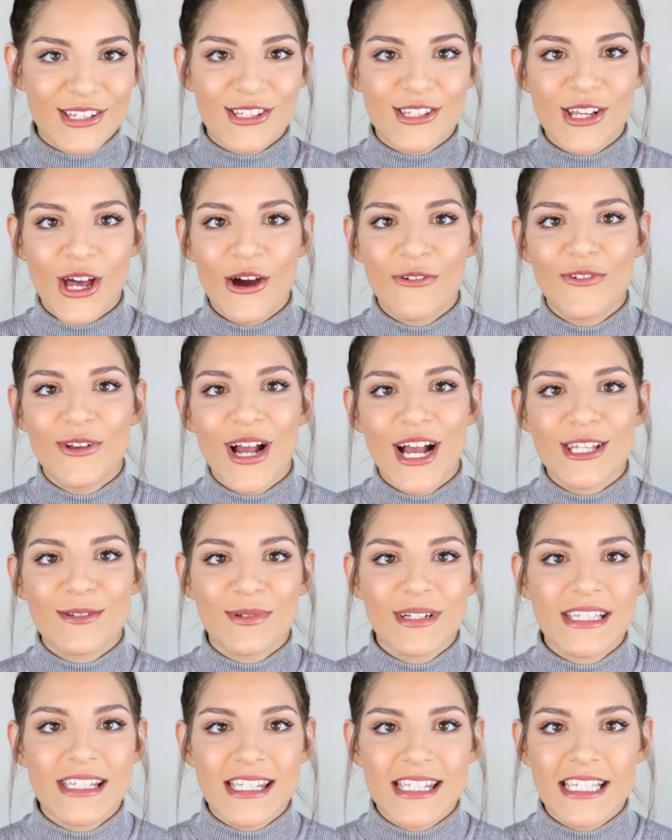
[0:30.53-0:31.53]
So if you guys
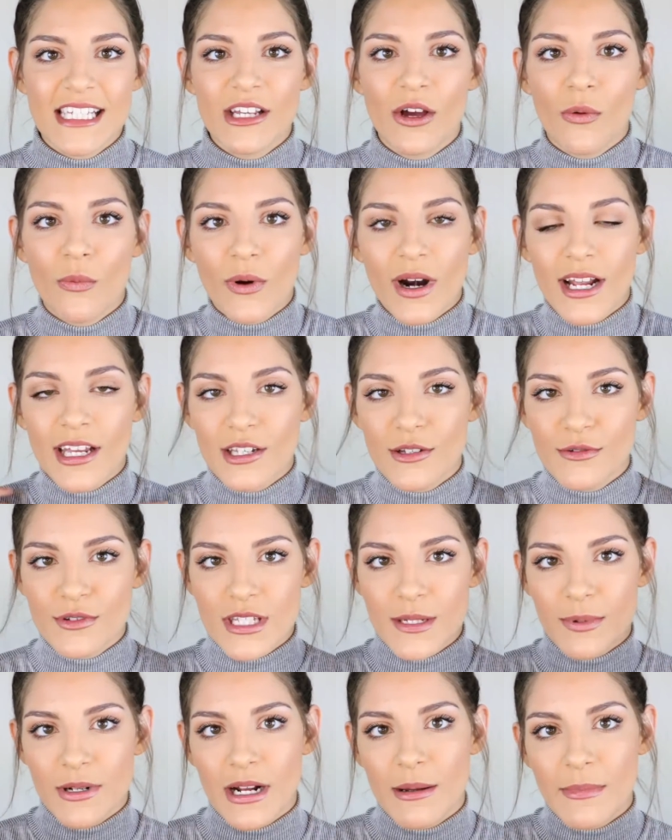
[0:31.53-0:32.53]
want to see what I use
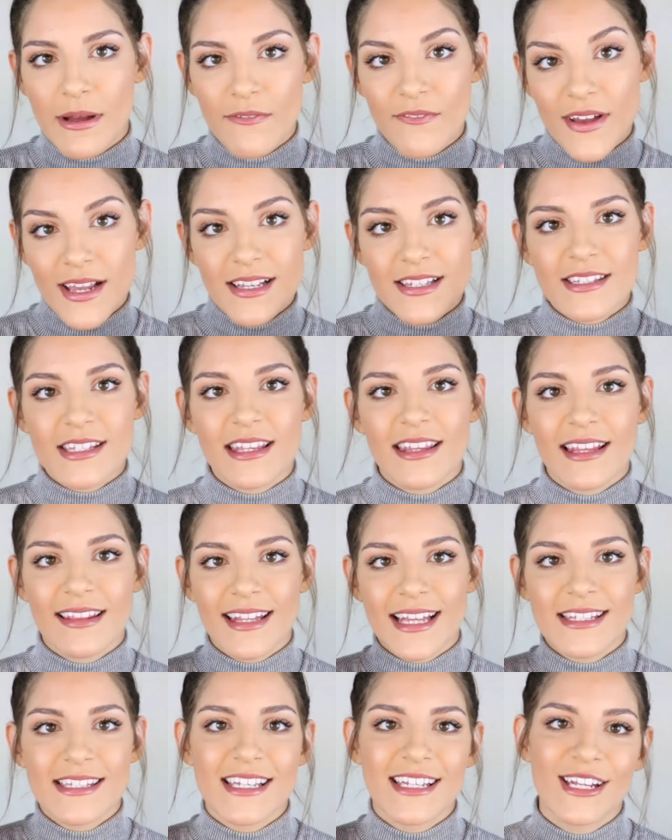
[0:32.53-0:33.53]
to put on my face, then
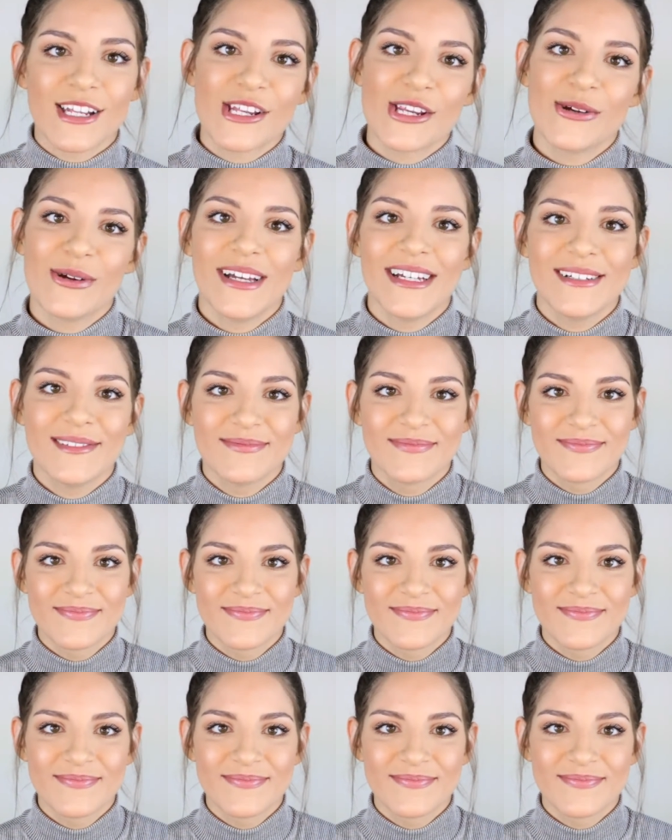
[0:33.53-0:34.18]
let's get into it.